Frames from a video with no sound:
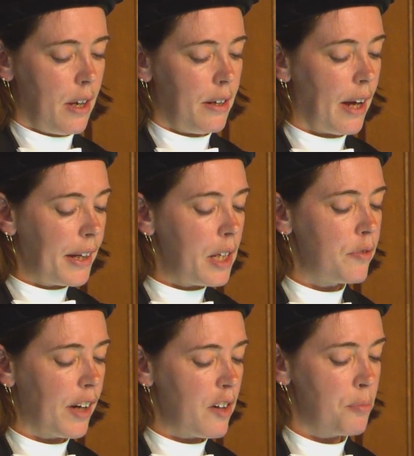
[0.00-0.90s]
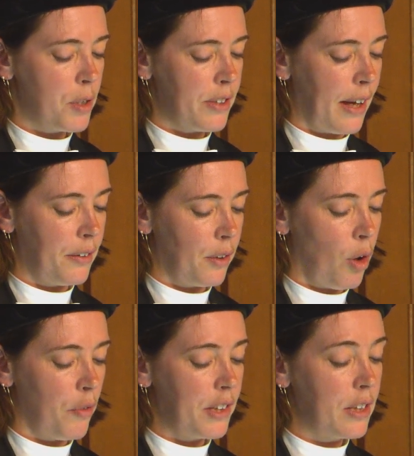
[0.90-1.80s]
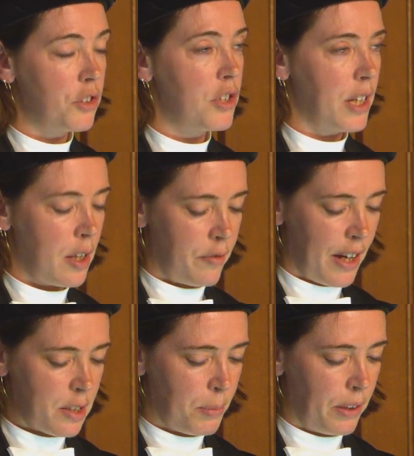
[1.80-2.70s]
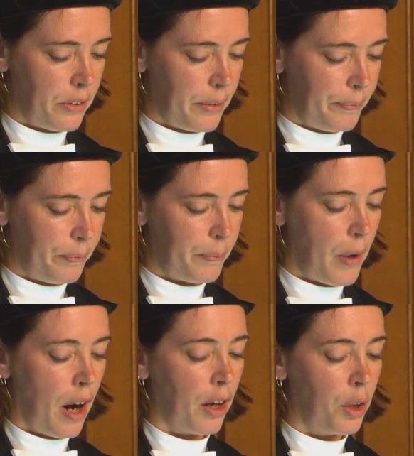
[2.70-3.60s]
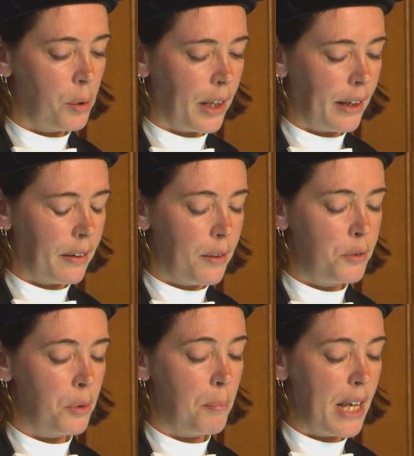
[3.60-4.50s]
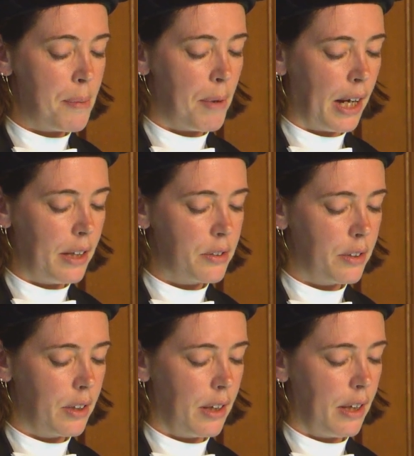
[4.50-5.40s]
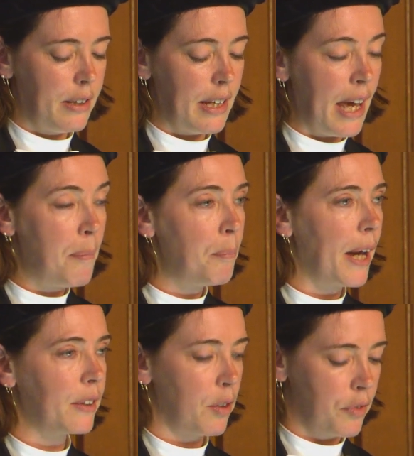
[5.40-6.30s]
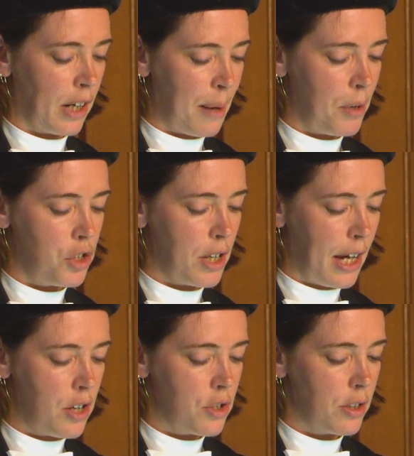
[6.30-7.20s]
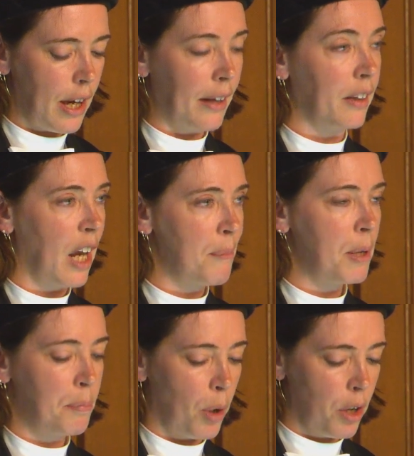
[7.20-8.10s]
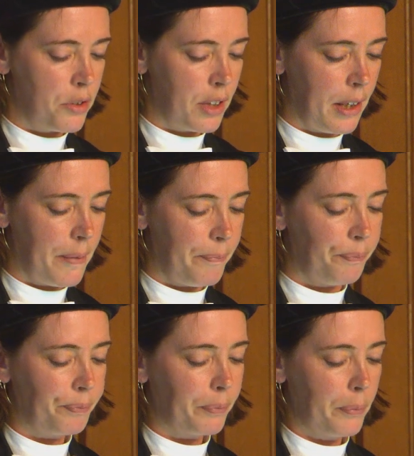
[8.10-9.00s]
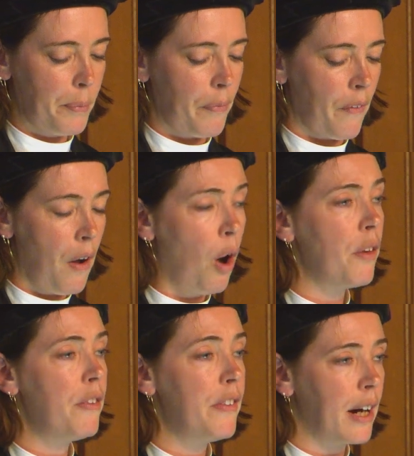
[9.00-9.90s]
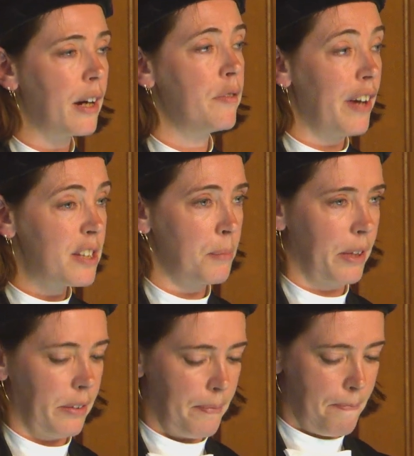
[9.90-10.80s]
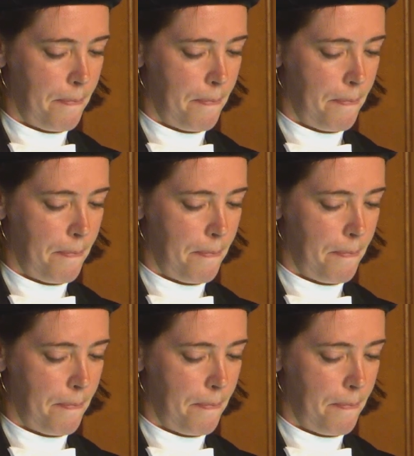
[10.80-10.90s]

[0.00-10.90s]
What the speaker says: 95% of ESG investments are looking to minimize the impact of climate change and climate policy on their investment.